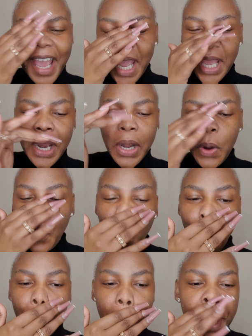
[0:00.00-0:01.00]
in
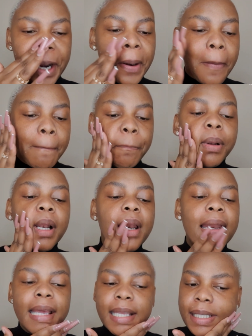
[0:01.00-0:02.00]
one
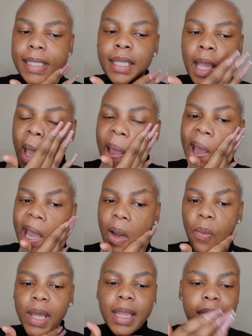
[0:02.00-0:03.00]
place.
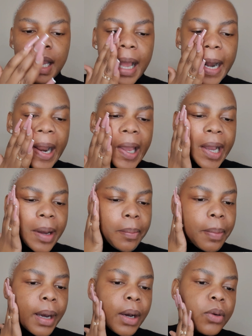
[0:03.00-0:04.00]
And one thing I like
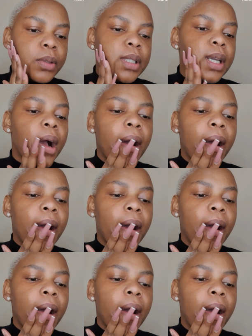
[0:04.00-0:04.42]
about